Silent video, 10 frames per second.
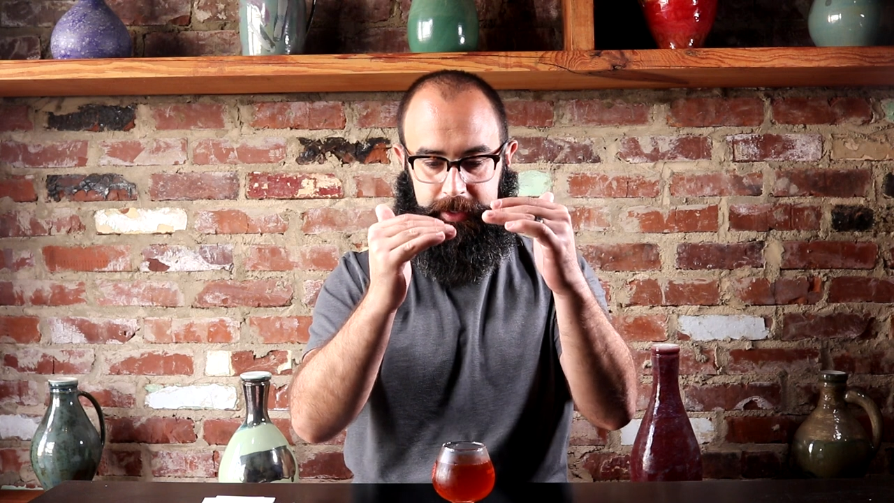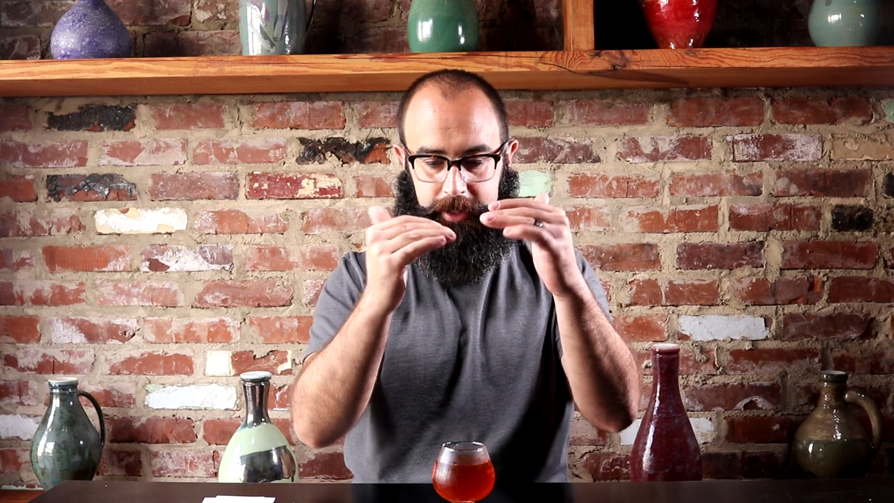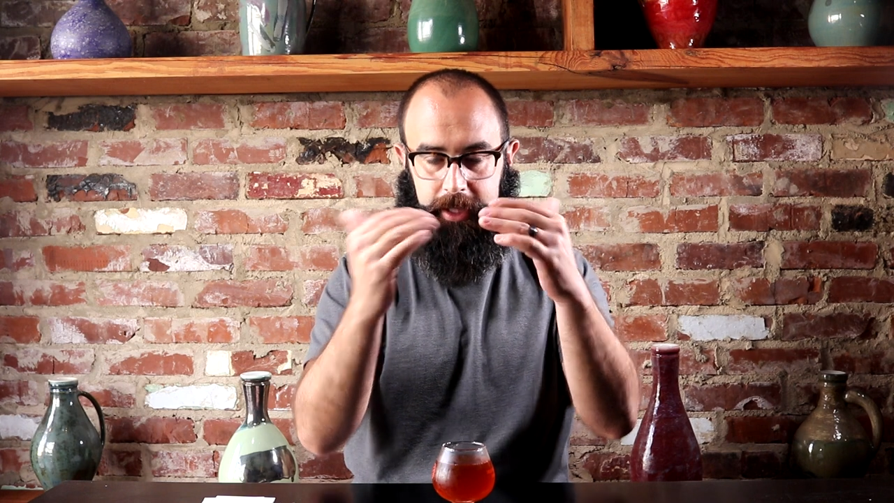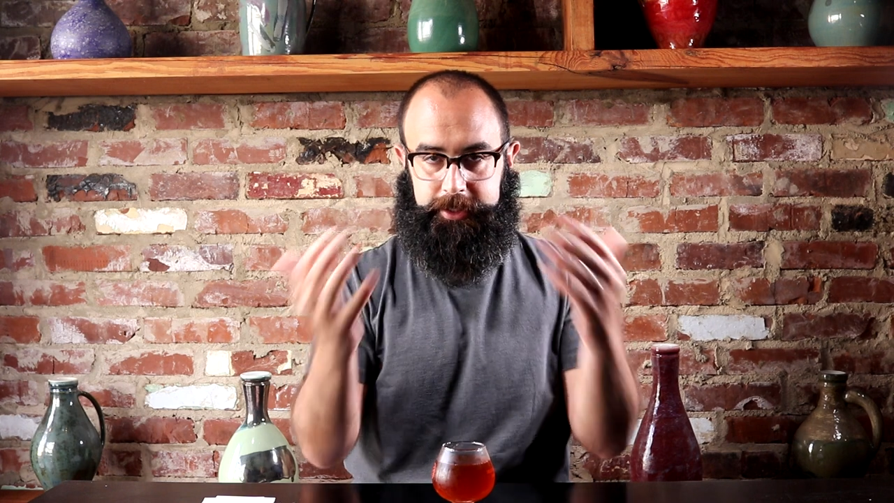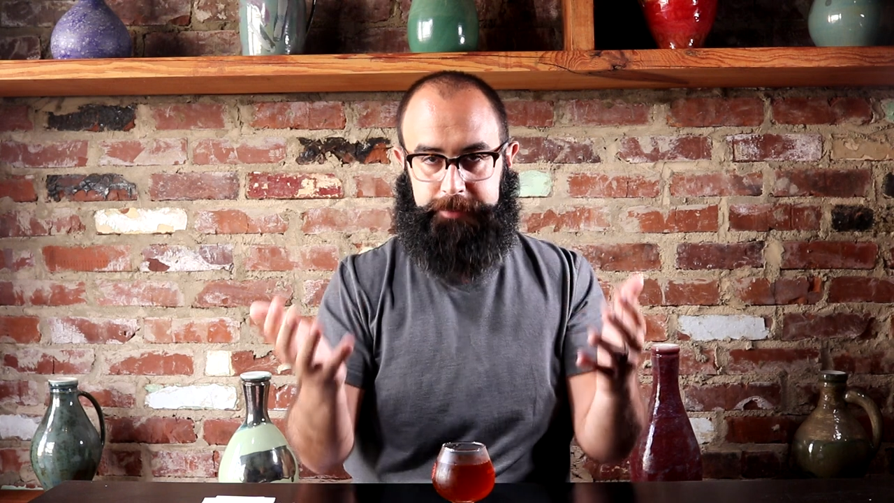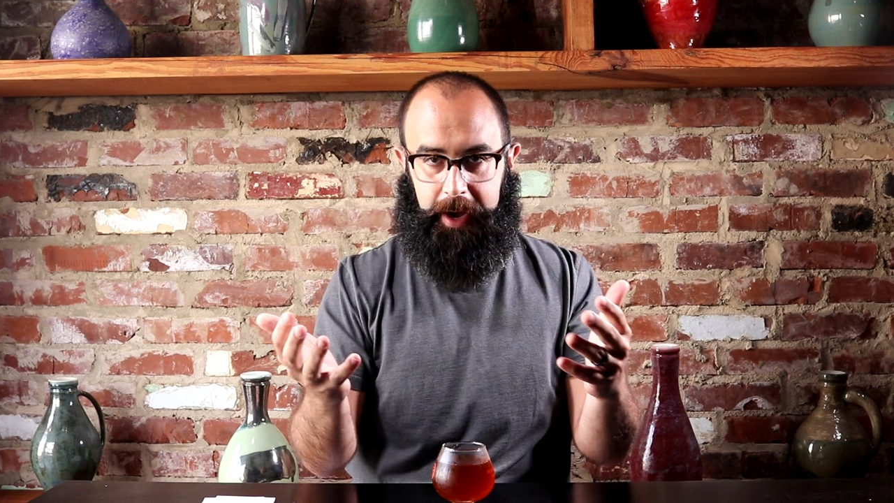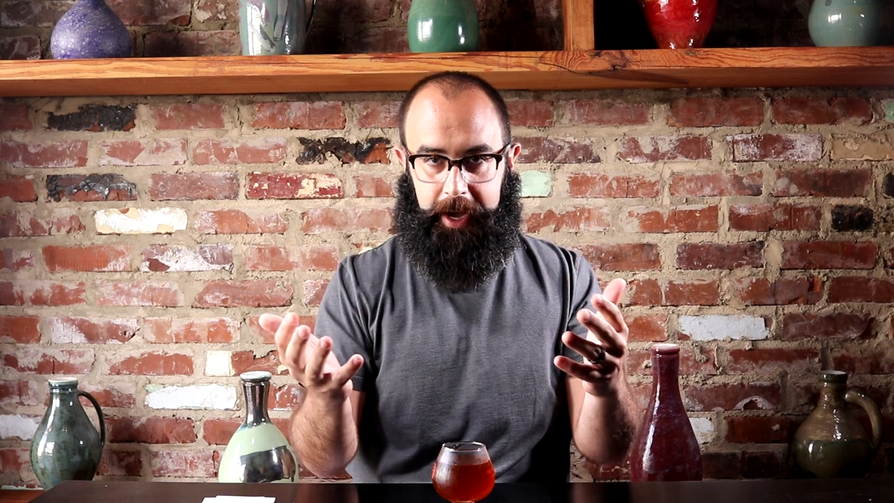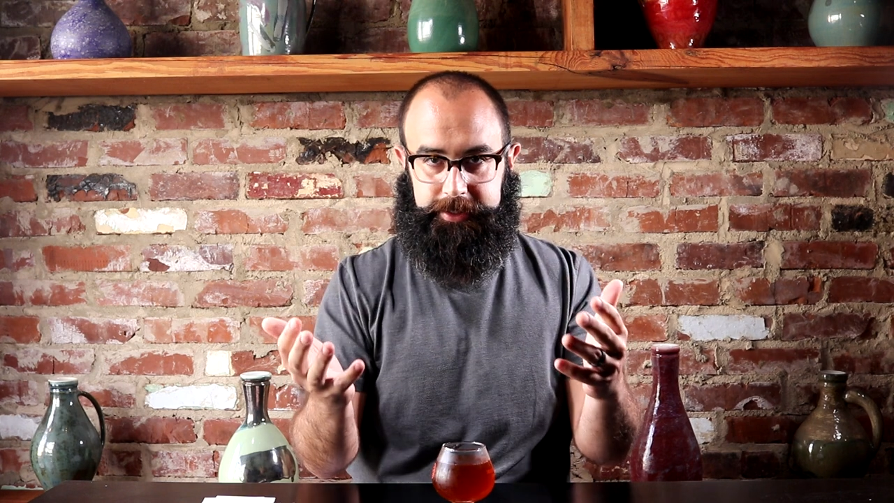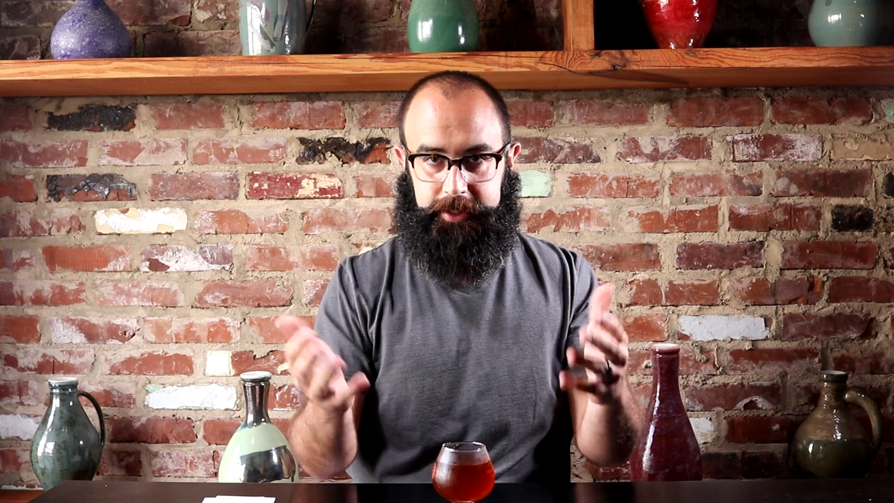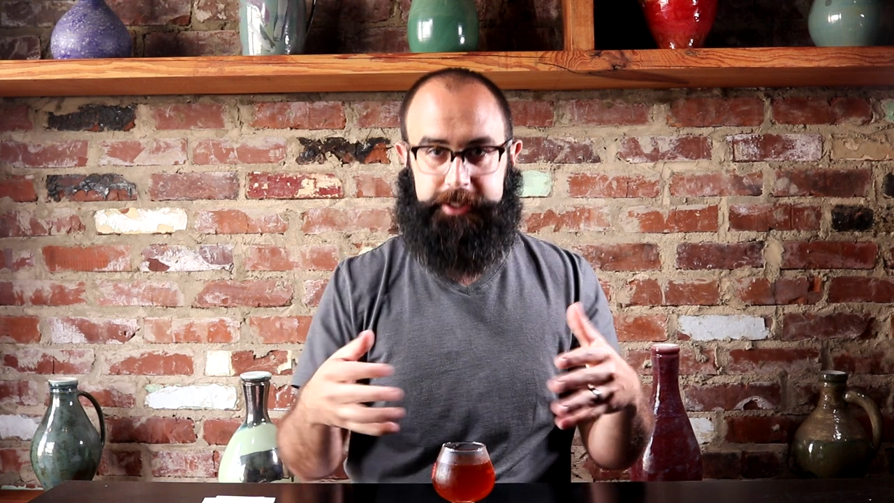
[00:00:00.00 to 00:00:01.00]
Lots of
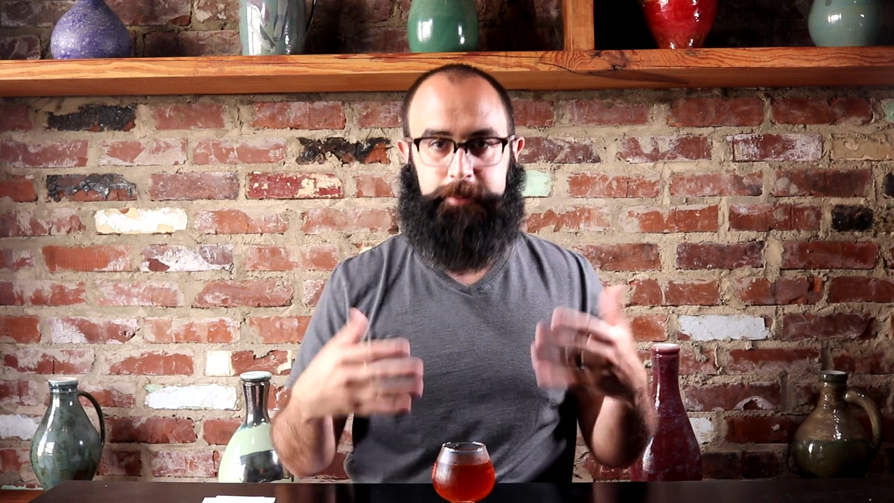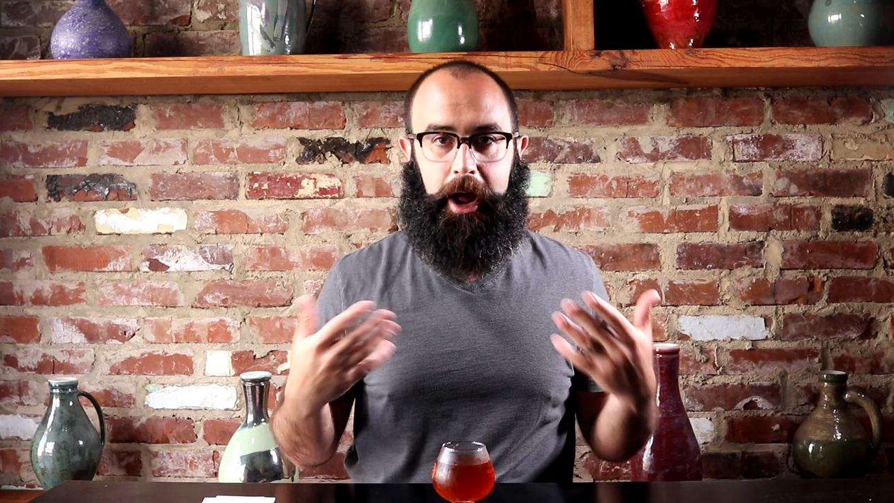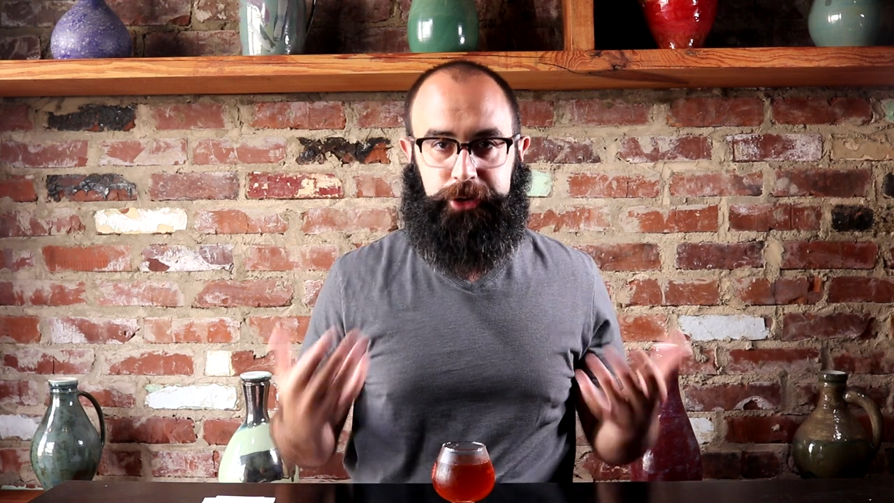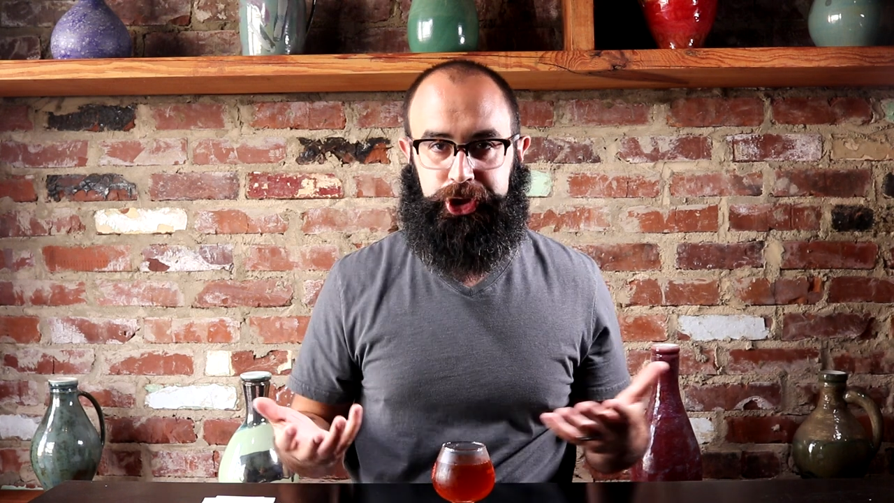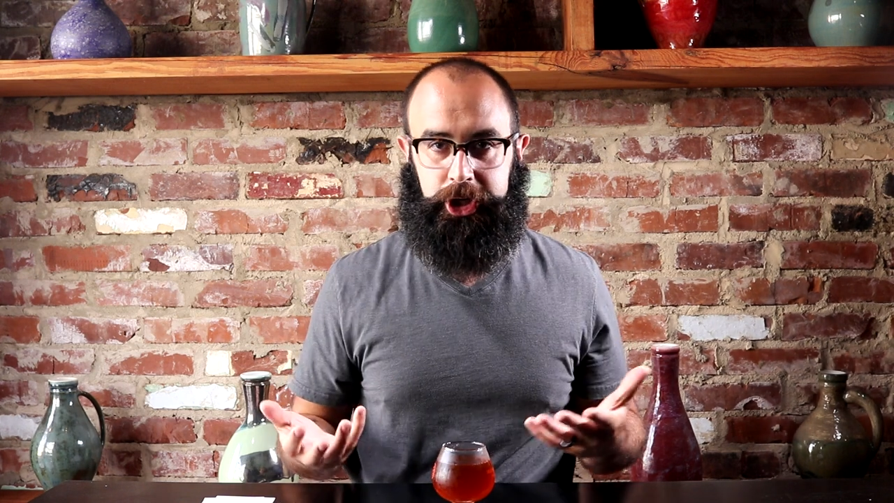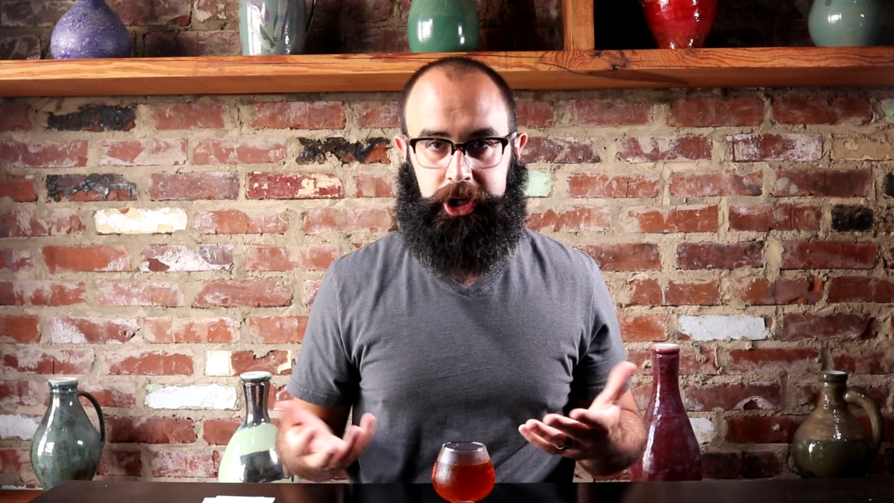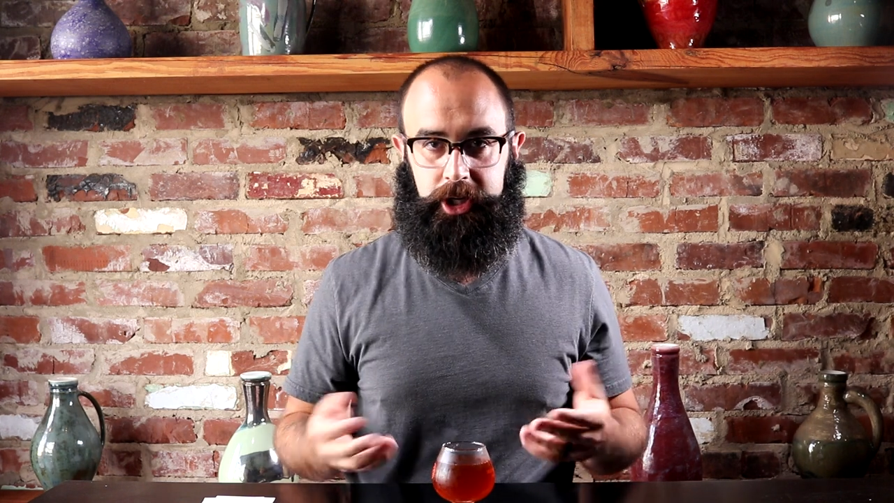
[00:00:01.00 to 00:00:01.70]
spice, lots of brown sugar,